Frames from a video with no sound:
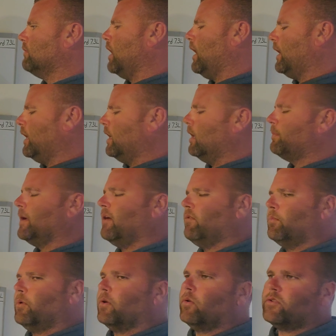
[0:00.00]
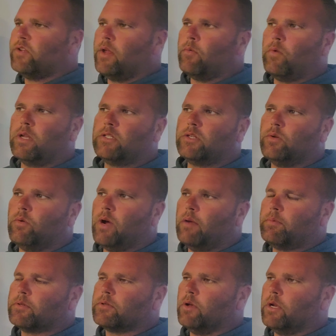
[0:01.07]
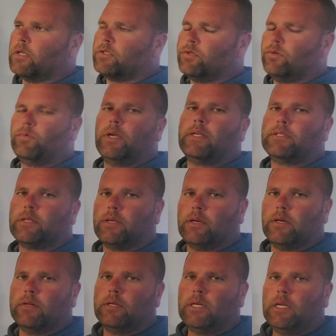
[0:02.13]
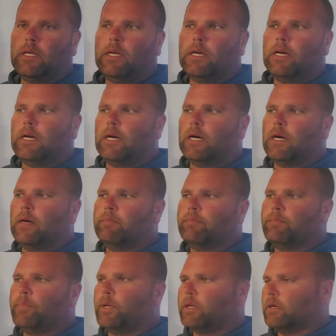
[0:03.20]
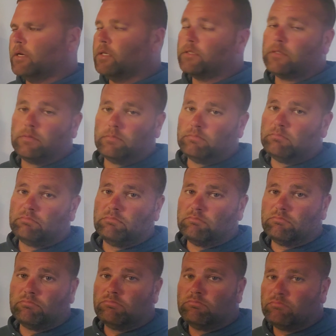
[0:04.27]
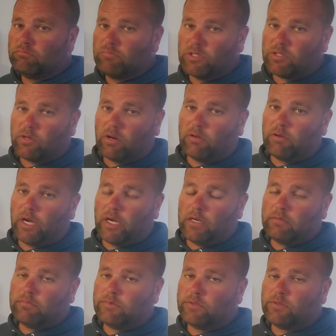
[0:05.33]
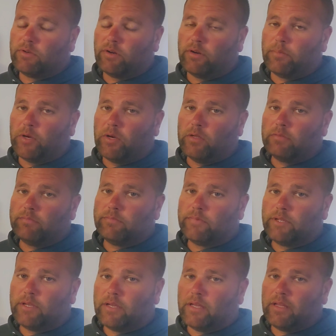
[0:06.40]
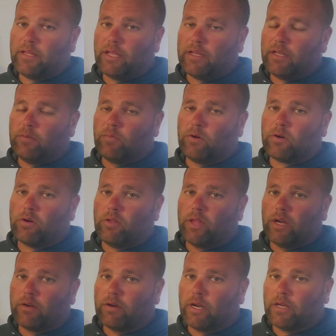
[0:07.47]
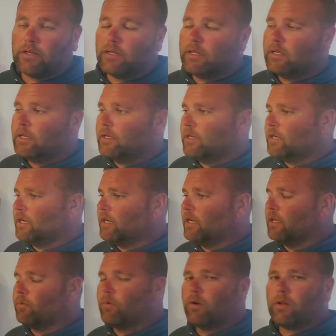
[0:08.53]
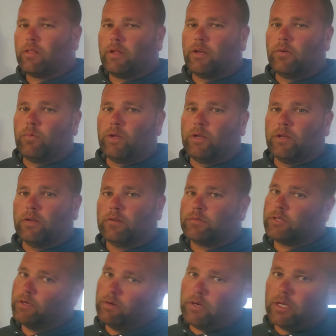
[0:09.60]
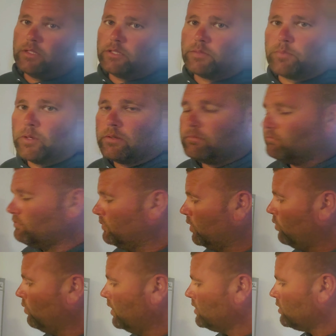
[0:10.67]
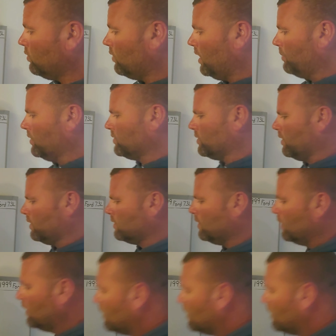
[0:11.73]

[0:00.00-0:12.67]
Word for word: I ended up having to put a set of windshield wipers on it two weeks ago um, because it started raining, turned them on, and they didn't work all that great. Uh, they weren't cleaning the window, so I just put new windshield wipers on them.